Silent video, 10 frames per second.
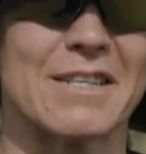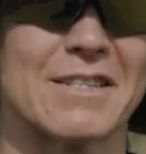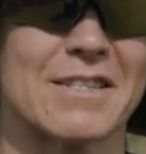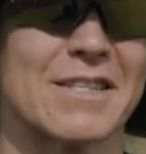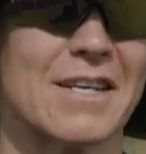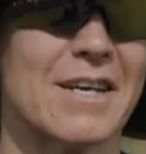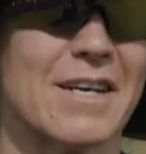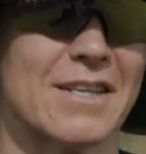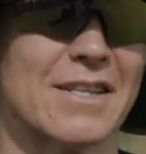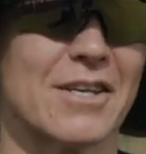It's
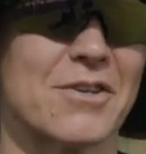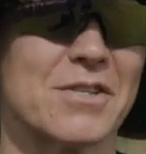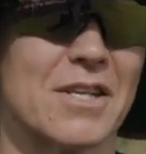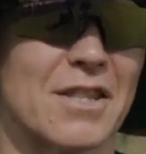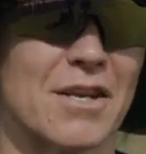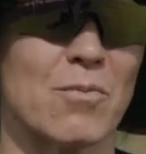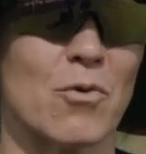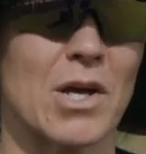like you said, three more